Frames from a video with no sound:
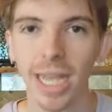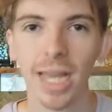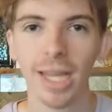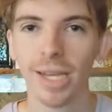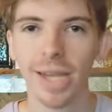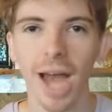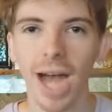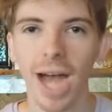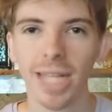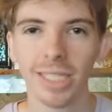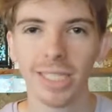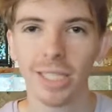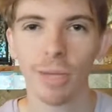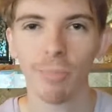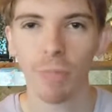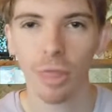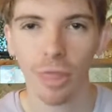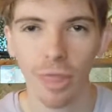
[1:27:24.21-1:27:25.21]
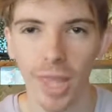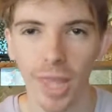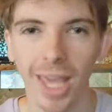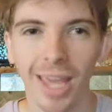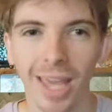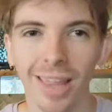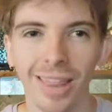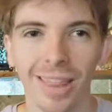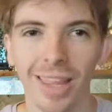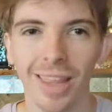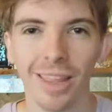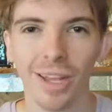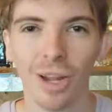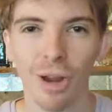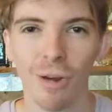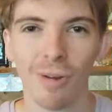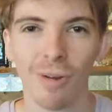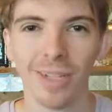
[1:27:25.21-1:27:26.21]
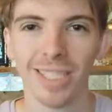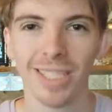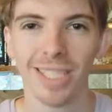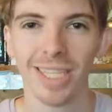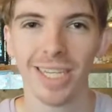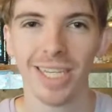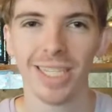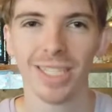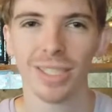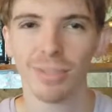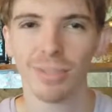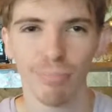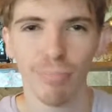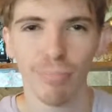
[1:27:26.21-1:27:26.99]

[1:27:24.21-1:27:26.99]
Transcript: not something that the currency is